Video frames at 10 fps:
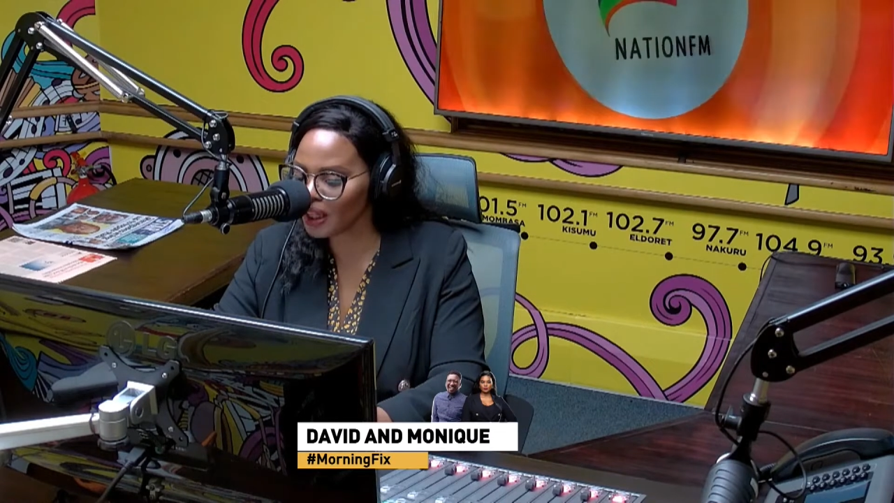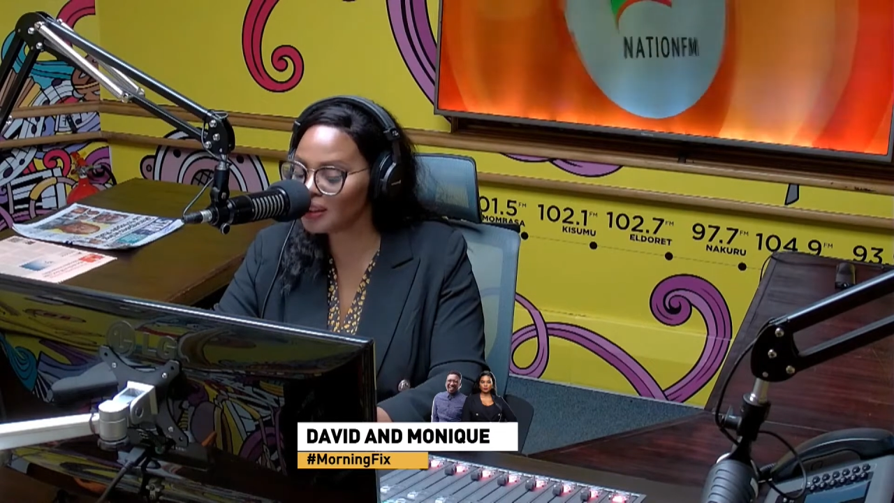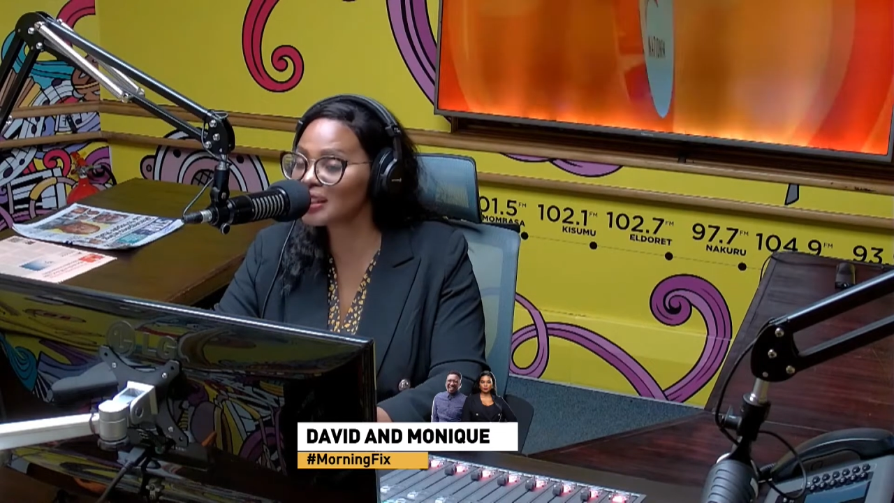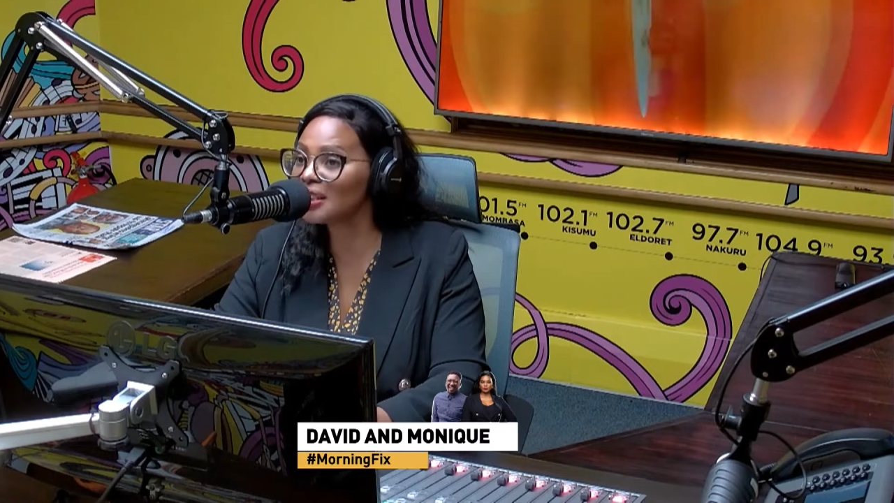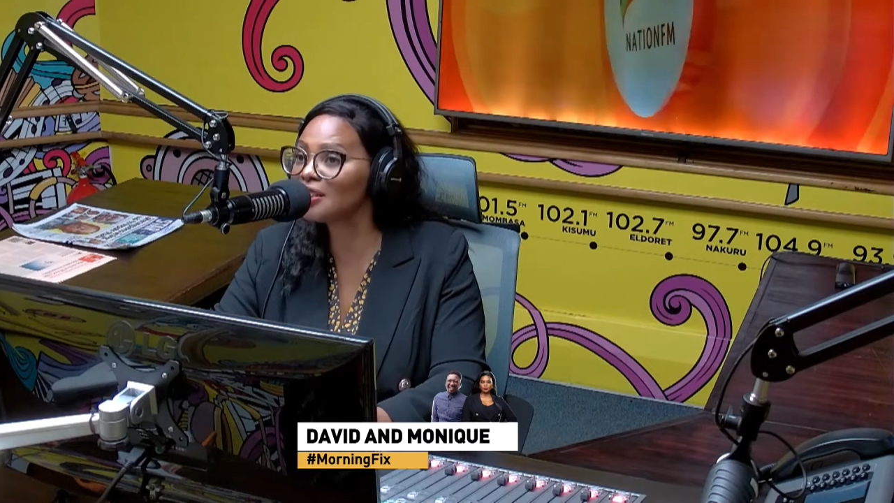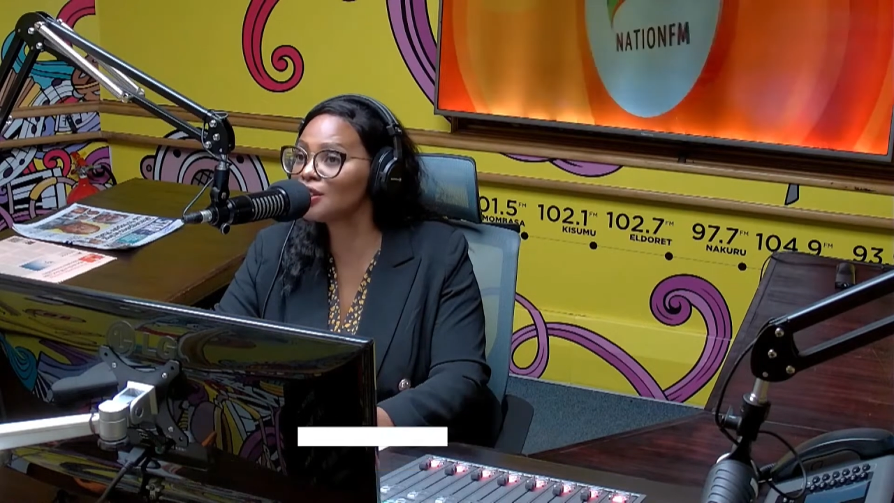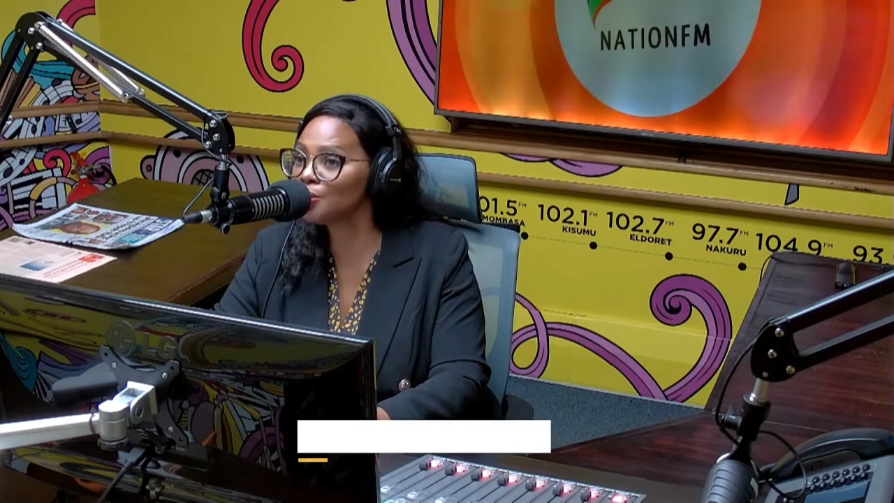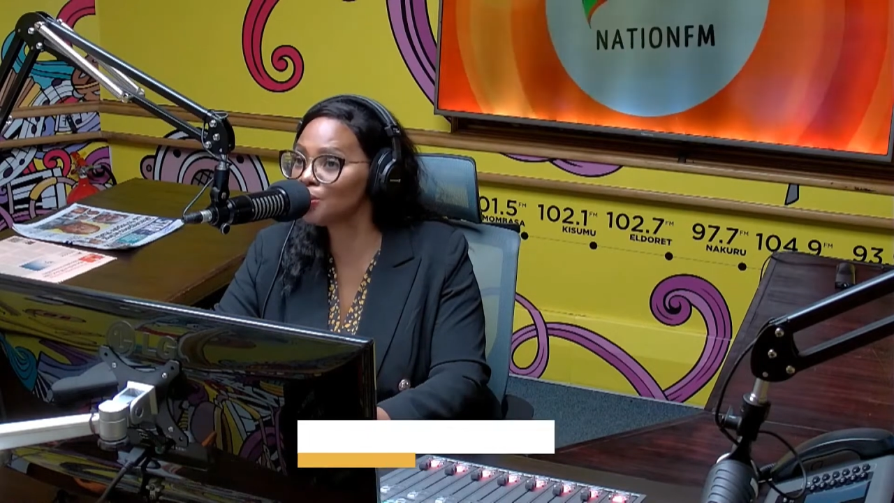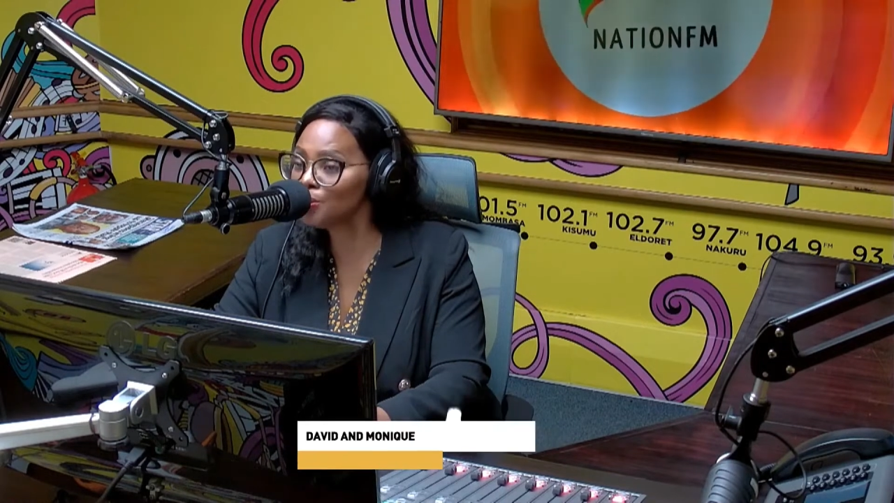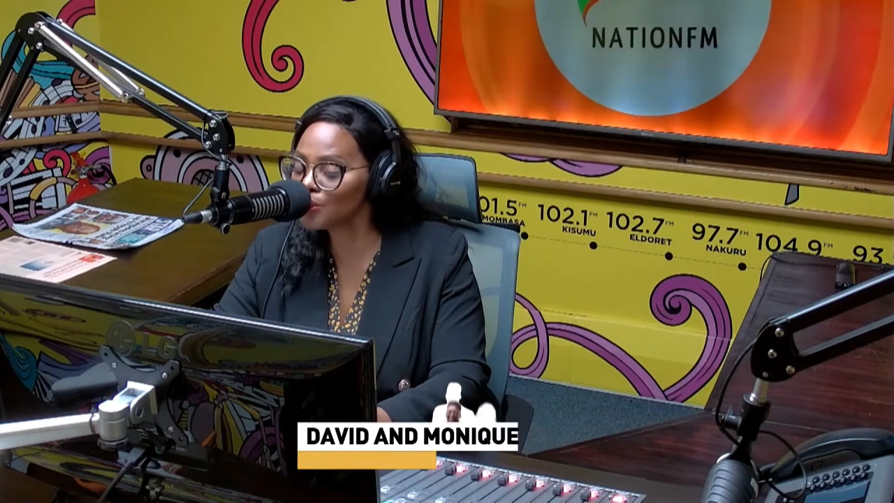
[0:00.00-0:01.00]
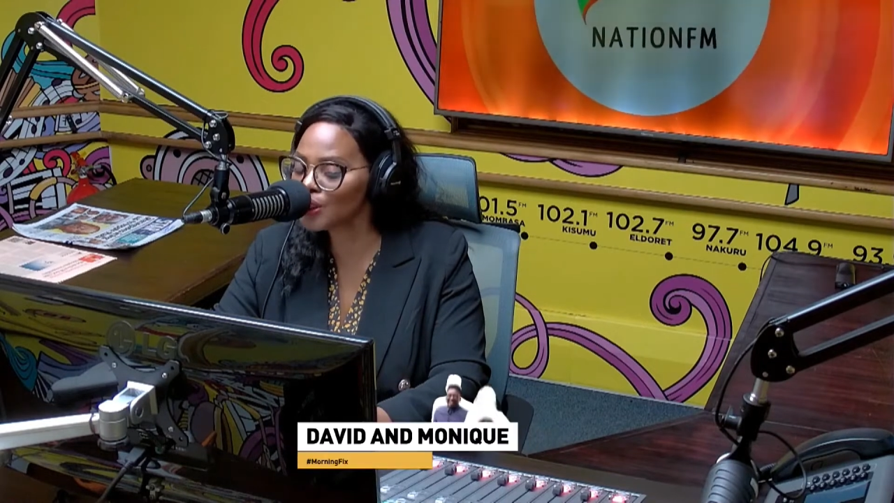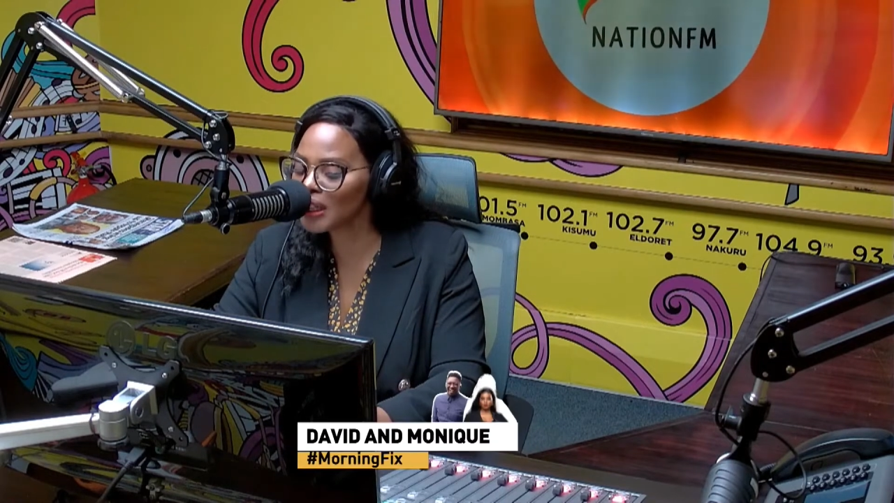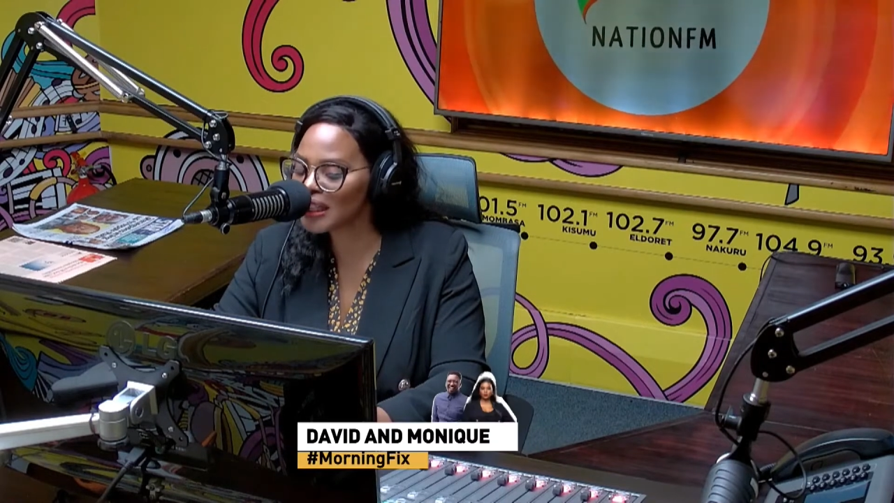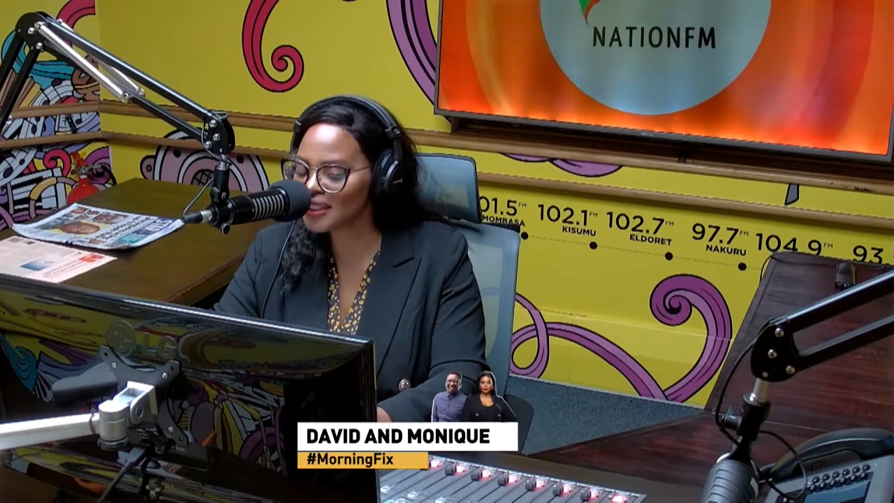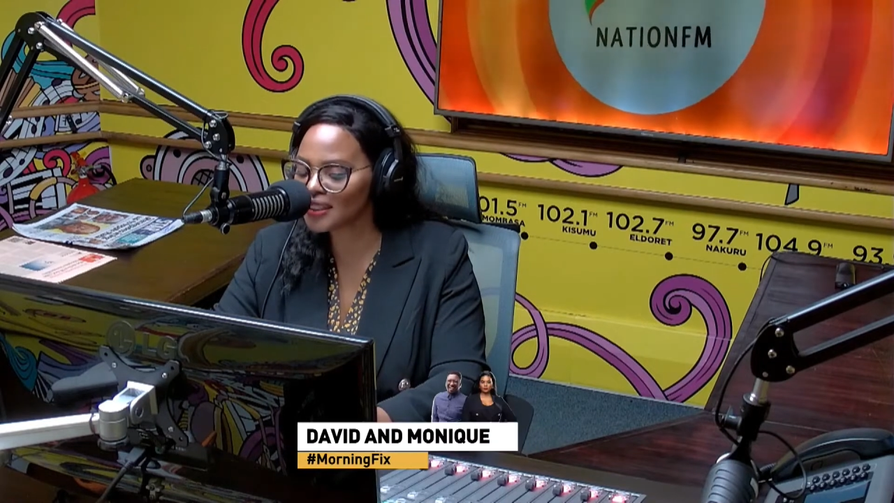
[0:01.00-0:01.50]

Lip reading: It's still in use,